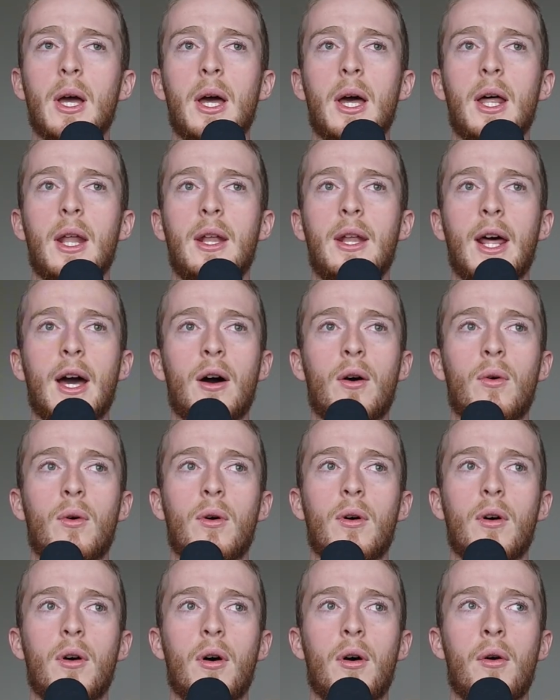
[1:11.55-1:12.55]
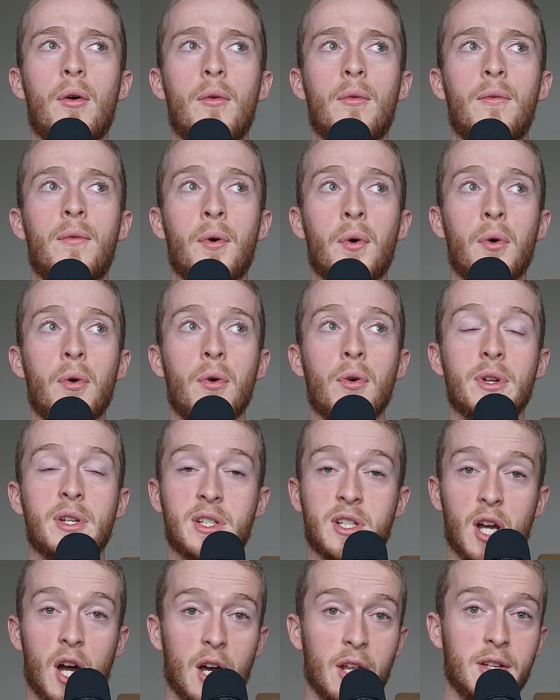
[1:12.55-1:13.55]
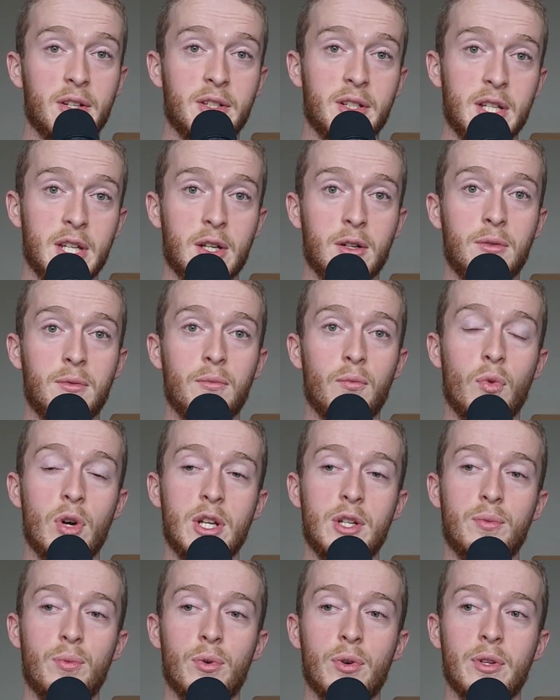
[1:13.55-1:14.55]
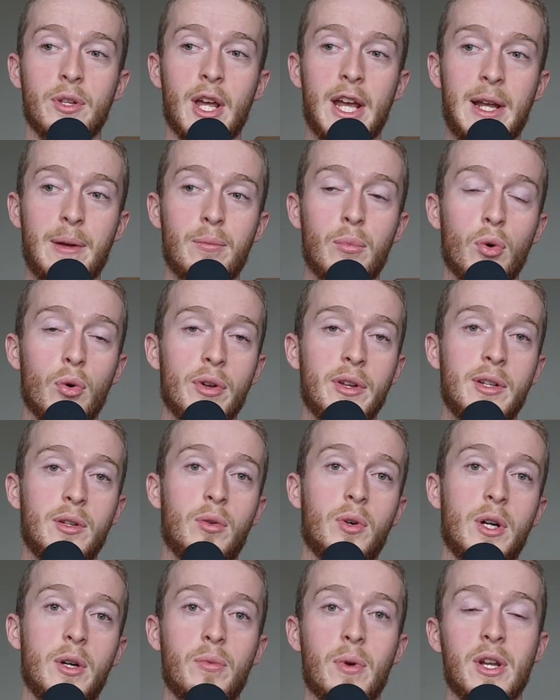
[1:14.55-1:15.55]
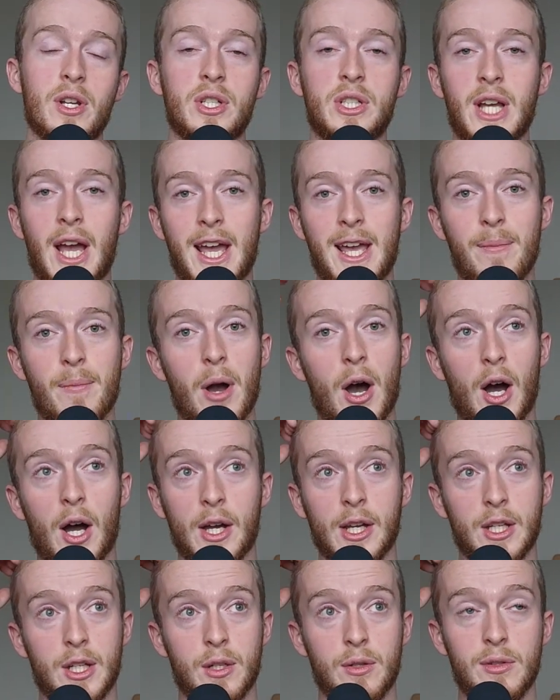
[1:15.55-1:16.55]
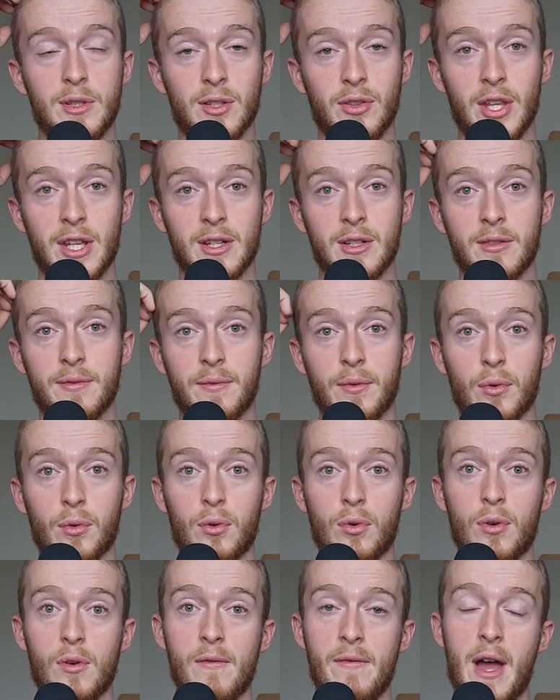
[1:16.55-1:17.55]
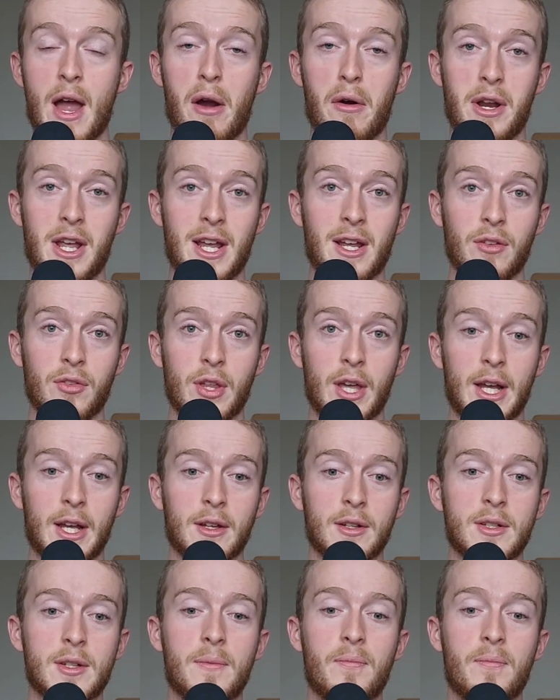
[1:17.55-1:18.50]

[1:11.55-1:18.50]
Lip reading: Now, for Scarred Steel, which was a more story-rich game, I used this for varying things.